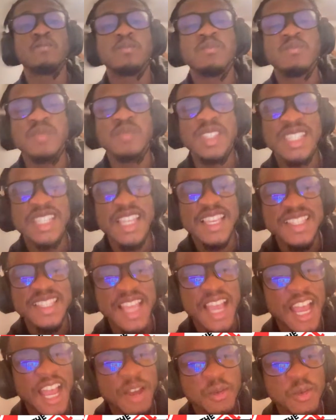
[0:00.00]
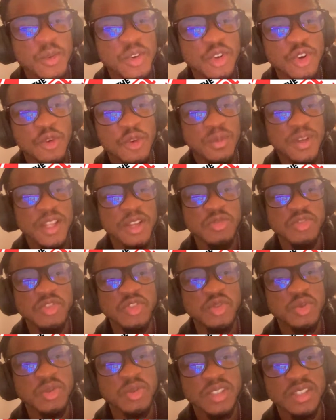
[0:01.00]
says I want to go play with
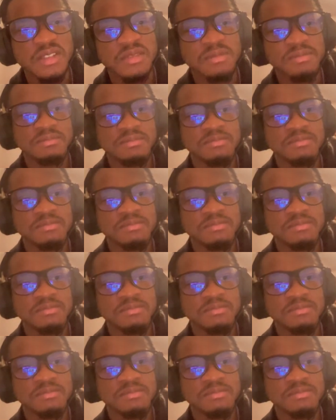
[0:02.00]
Drew again?